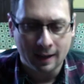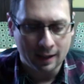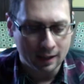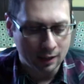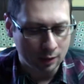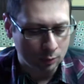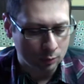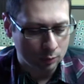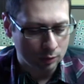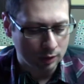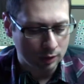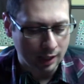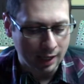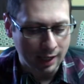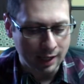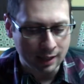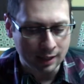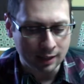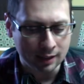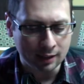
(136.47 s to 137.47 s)
And we'll
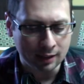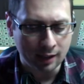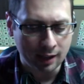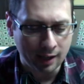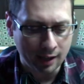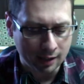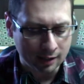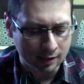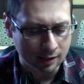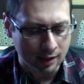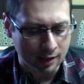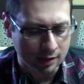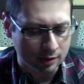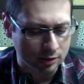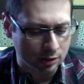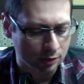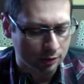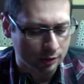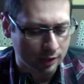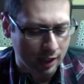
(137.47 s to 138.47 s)
agonize
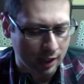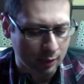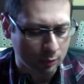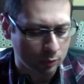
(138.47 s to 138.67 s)
over that,